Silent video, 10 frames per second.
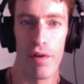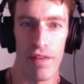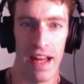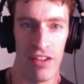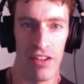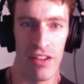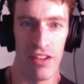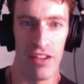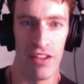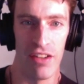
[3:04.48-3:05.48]
of agile,
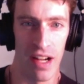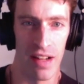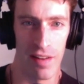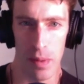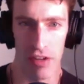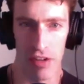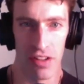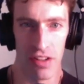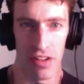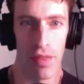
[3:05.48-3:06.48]
especially
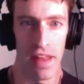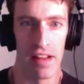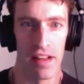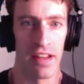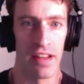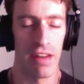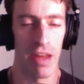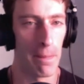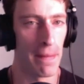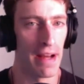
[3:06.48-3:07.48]
things like Kent Beck's Extreme
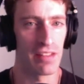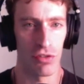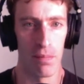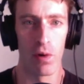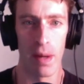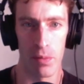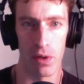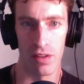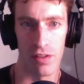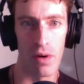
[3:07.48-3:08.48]
Programming book and so
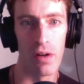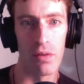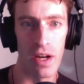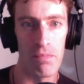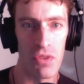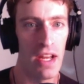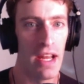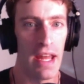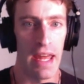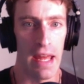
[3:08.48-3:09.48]
on, right? And